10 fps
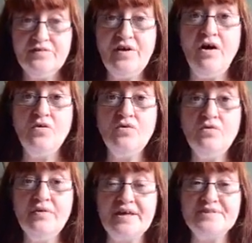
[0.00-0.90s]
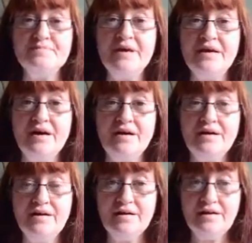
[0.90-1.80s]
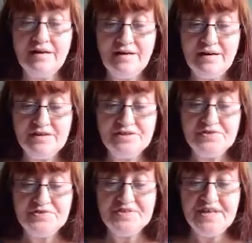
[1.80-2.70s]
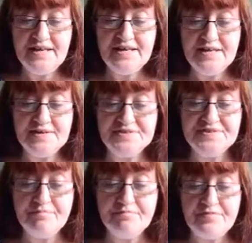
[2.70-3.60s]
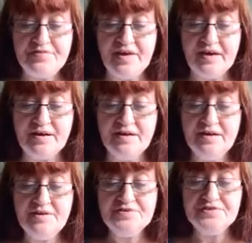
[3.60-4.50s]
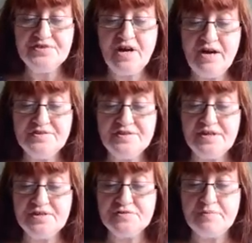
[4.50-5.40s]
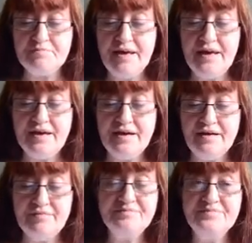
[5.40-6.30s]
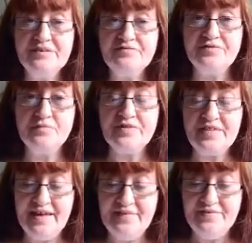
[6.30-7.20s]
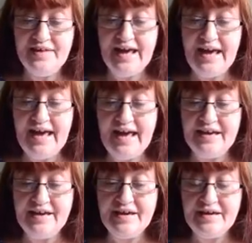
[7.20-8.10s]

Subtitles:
The hole gets bigger, and you see something starting to appear from within the egg.